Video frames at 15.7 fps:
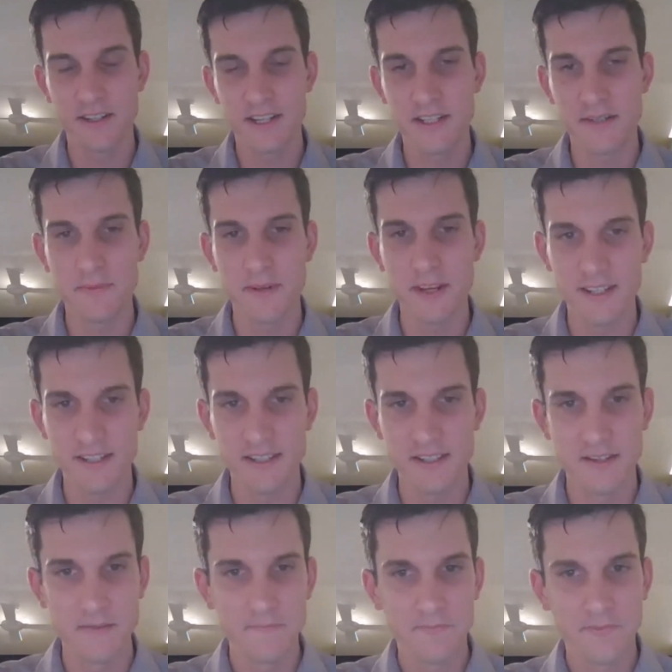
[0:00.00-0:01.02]
expanse.
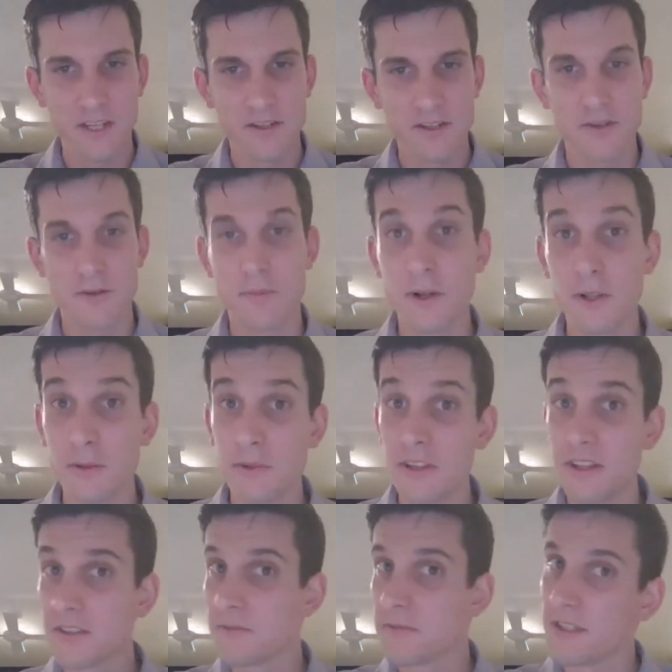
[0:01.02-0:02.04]
So a polymer
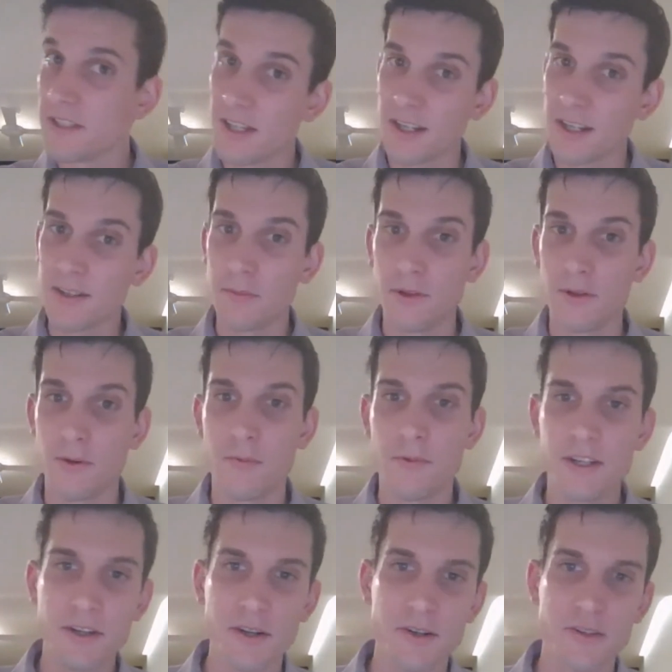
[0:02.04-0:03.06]
that's recyclable on
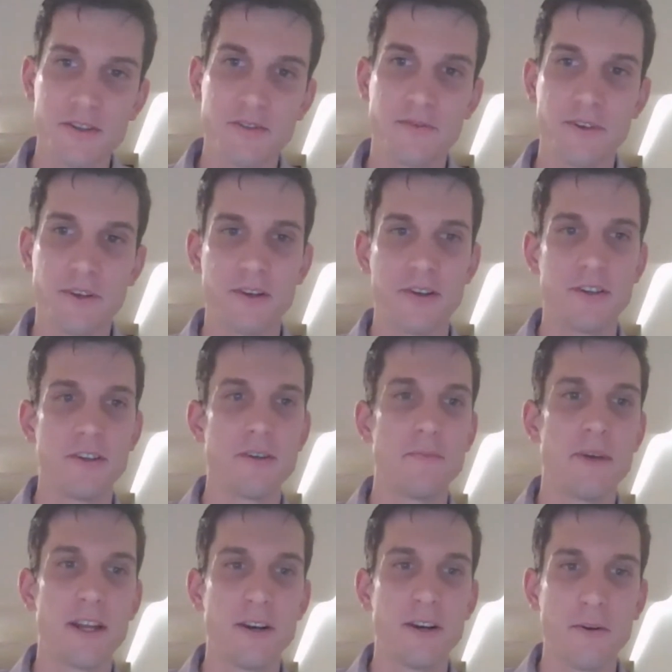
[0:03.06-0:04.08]
one coast of the continent
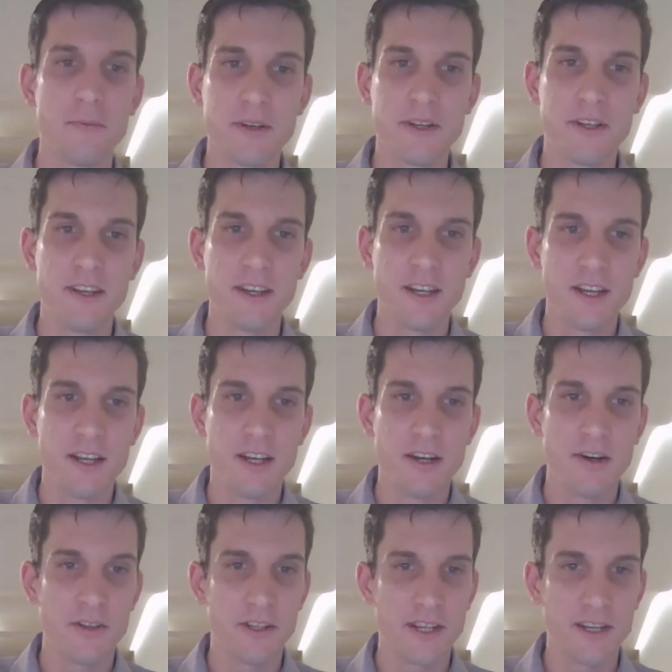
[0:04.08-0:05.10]
may not be
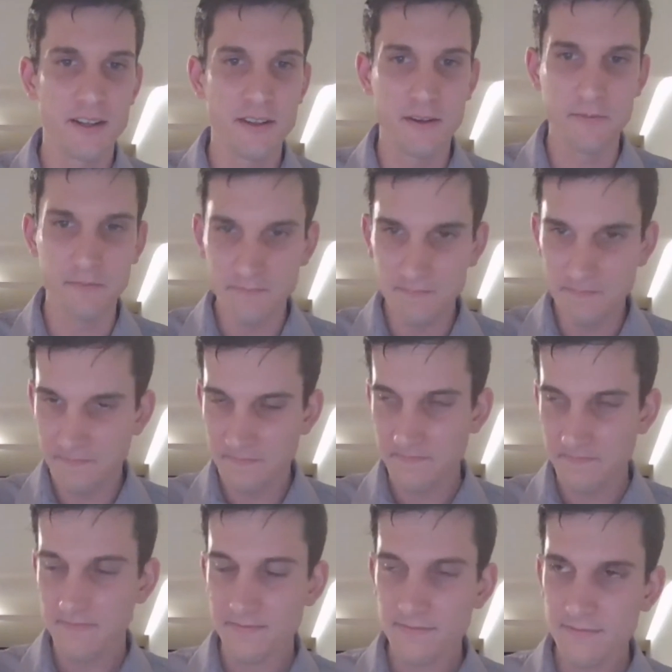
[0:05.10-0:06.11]
on the other.
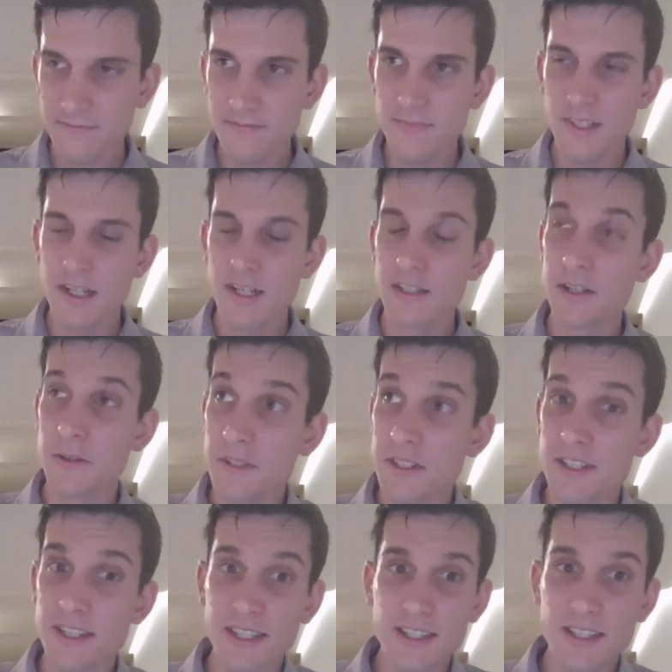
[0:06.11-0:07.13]
And so we're
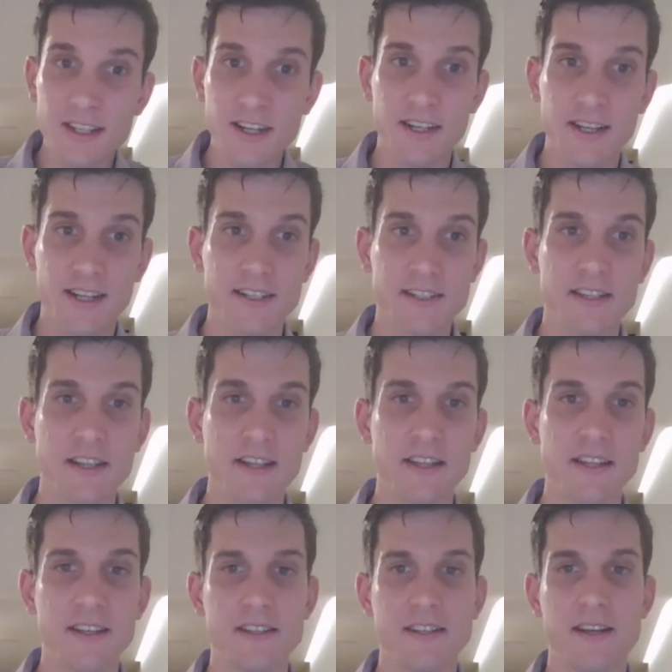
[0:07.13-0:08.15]
seeing, I guess, that
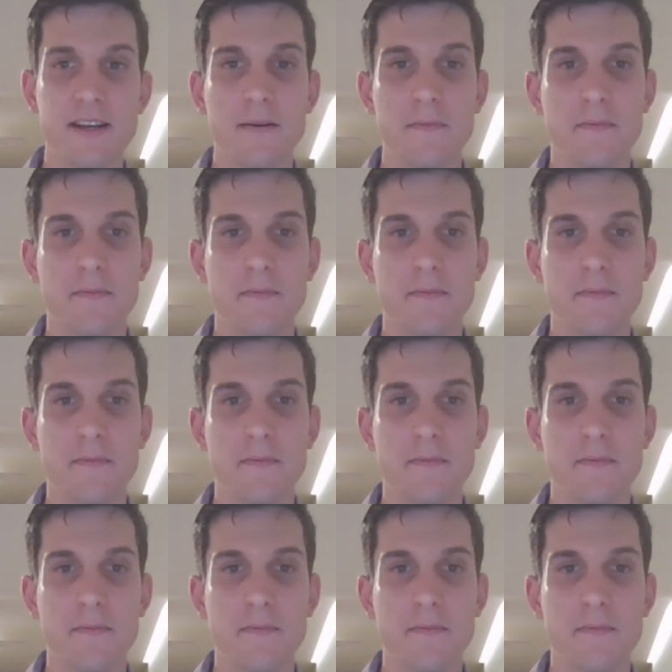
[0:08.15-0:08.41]
there's